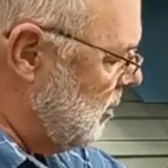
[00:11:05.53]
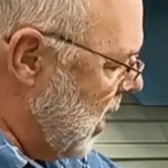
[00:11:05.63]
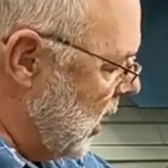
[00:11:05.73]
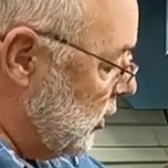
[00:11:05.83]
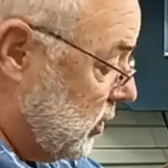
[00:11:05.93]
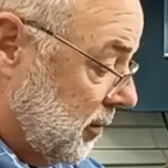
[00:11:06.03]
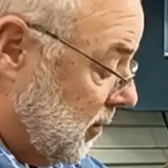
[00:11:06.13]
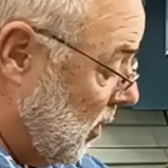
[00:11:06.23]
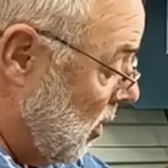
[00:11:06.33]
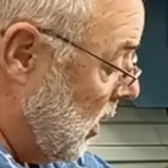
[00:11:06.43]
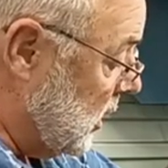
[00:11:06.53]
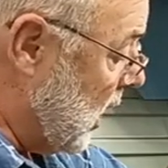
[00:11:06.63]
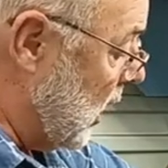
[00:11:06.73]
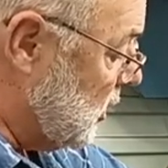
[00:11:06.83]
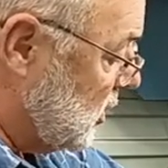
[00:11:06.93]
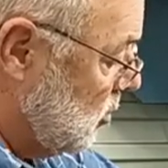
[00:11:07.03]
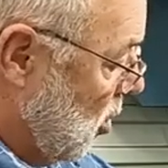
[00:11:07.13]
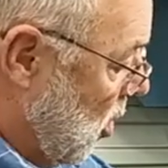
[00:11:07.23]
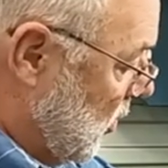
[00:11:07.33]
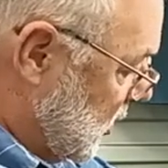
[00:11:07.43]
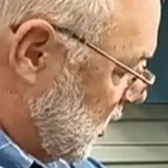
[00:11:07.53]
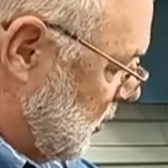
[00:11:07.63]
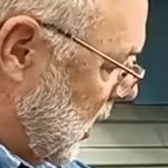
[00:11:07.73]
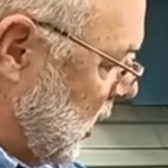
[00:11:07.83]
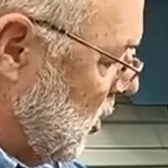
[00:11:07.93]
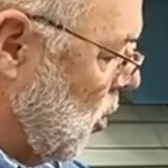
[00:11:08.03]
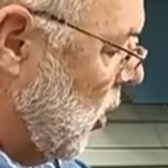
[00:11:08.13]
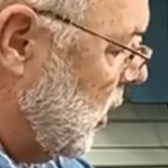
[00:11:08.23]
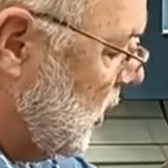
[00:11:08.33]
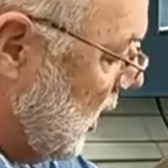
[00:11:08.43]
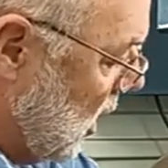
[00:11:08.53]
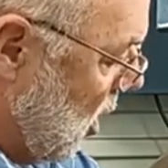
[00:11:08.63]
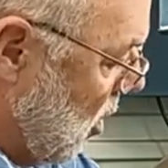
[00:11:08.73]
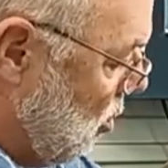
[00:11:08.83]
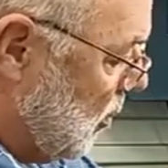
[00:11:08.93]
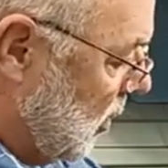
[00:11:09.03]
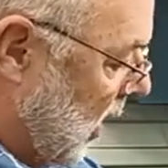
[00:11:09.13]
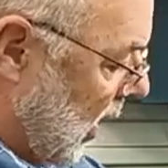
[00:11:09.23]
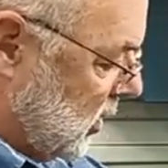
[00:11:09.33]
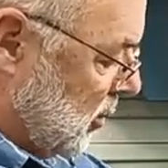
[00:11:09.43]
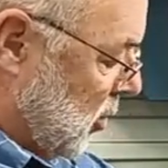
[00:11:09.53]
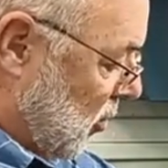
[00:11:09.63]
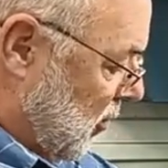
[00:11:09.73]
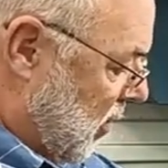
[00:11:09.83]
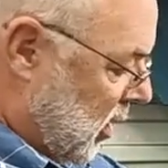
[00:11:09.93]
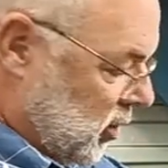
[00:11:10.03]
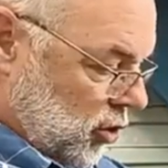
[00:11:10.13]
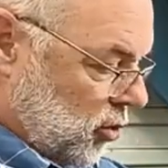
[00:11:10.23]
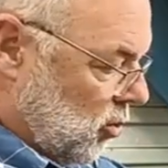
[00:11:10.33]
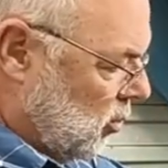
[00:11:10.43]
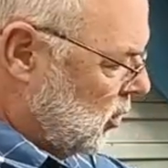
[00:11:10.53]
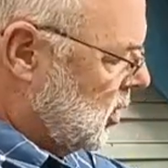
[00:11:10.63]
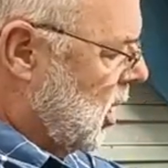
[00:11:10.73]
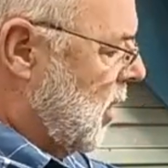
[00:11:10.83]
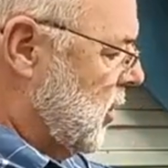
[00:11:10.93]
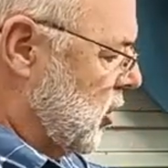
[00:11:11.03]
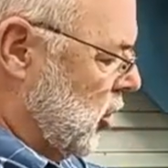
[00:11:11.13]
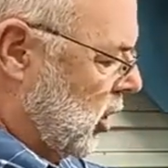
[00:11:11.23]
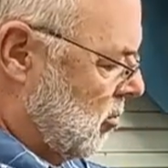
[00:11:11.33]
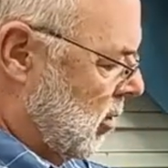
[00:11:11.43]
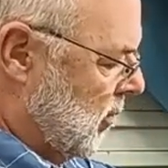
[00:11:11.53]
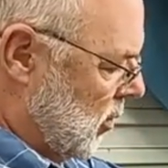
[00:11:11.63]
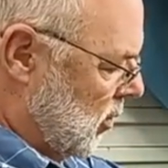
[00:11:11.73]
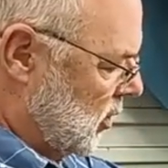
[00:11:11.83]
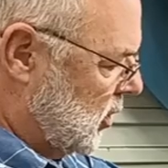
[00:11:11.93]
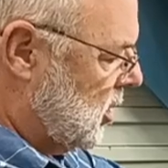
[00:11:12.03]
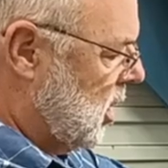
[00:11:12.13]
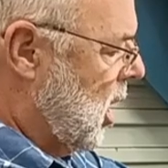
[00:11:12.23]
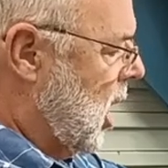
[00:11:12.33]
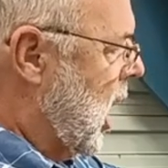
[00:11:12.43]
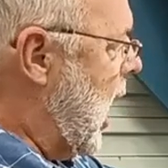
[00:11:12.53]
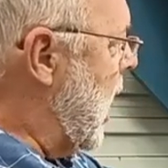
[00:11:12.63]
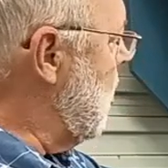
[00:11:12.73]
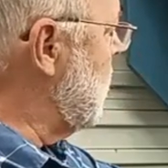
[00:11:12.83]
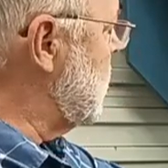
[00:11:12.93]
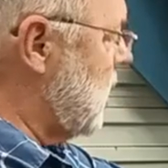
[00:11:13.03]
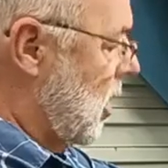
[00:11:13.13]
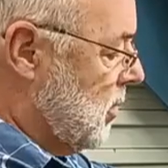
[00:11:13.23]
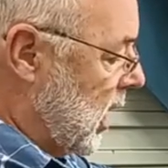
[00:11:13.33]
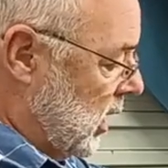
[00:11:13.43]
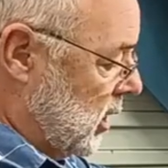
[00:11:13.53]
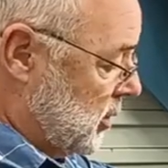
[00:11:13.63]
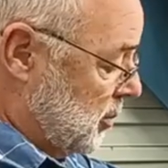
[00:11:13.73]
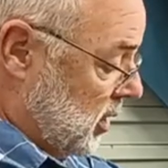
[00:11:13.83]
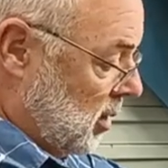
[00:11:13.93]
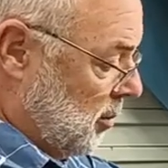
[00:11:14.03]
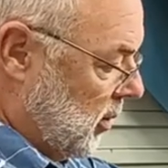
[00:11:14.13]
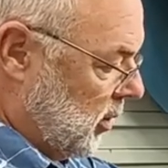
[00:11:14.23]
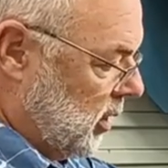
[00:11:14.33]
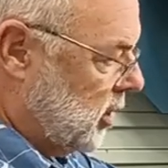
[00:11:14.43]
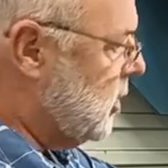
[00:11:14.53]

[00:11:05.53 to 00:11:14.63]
manage to find a smaller spindle with the replaceable front jaws that you can reverse, and also that gives me the ability to